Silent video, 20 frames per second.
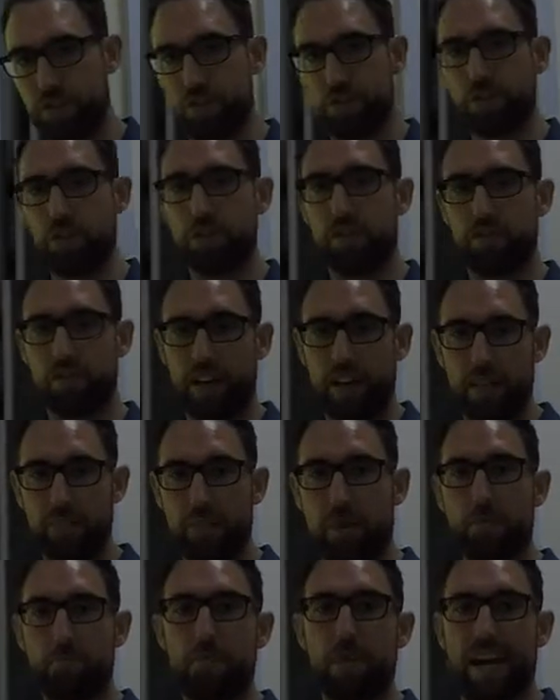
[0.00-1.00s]
stuff that has
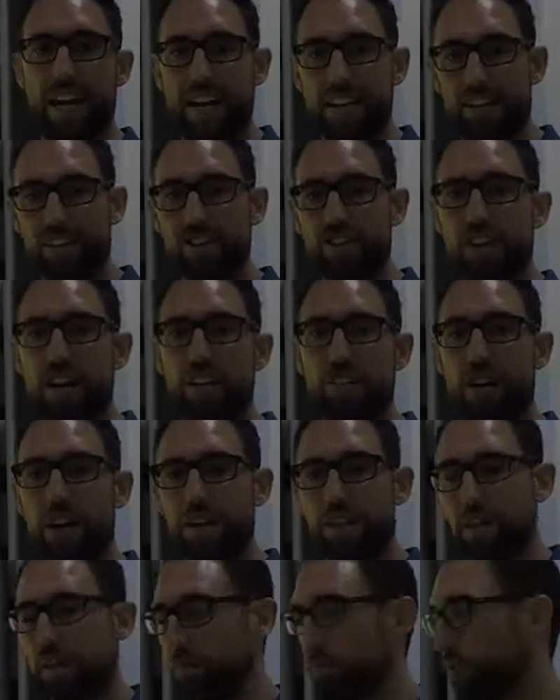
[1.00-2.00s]
been made and
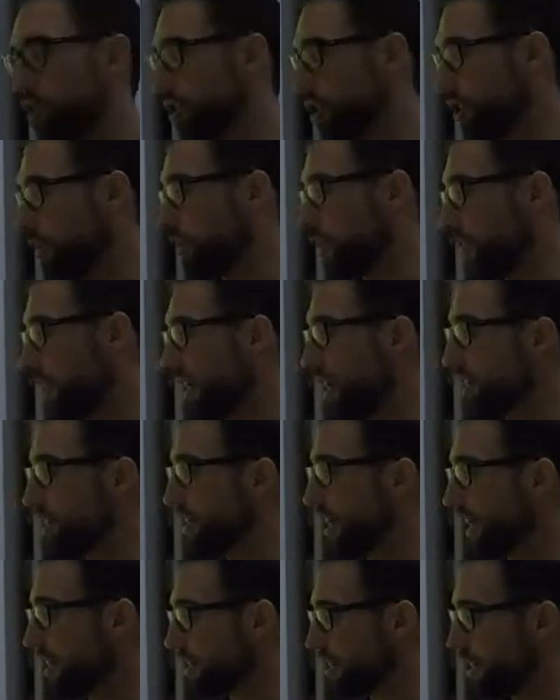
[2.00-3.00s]
generated and produced in that
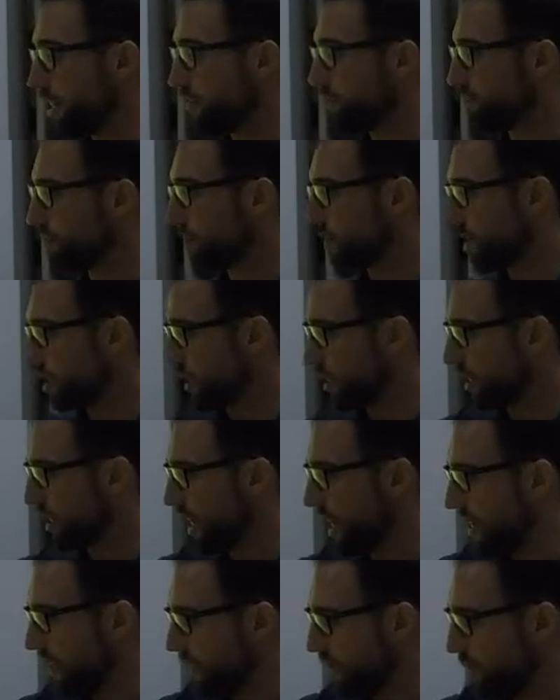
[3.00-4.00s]
sector.
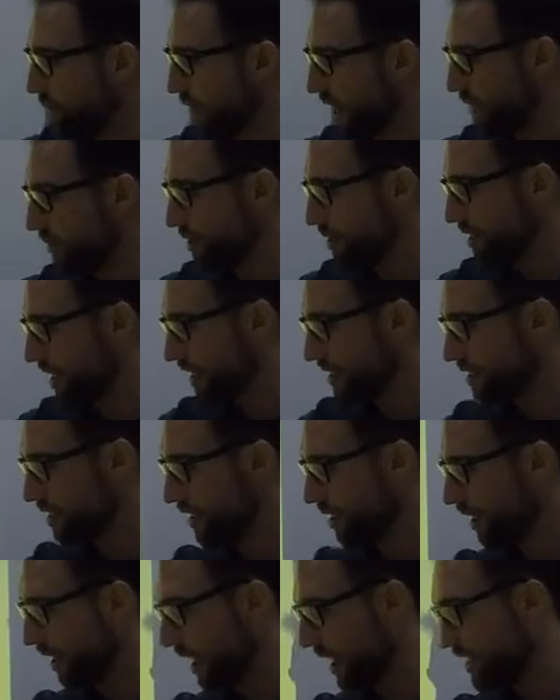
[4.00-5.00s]
Again, in the primary sector,
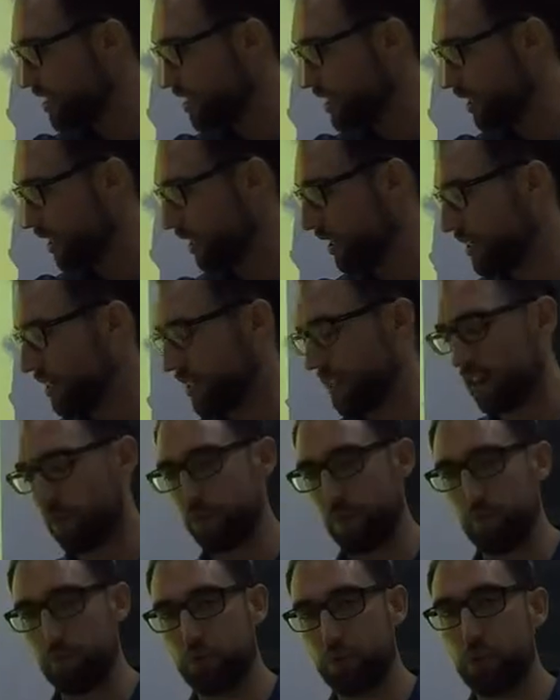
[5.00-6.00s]
less things have
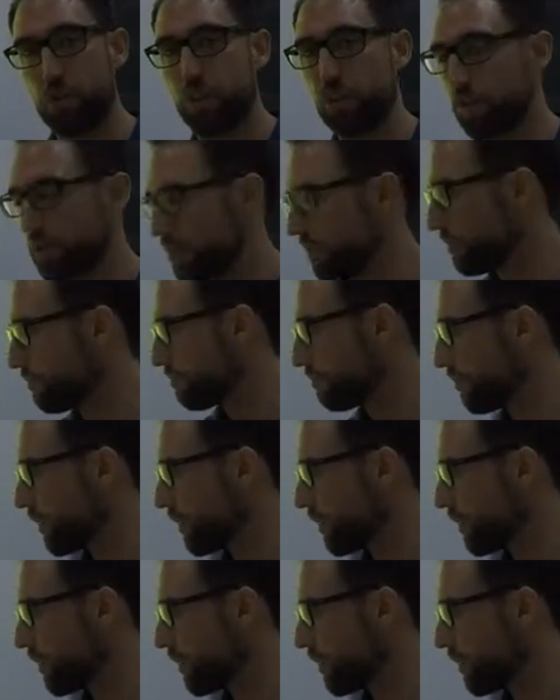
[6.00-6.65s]
been produced.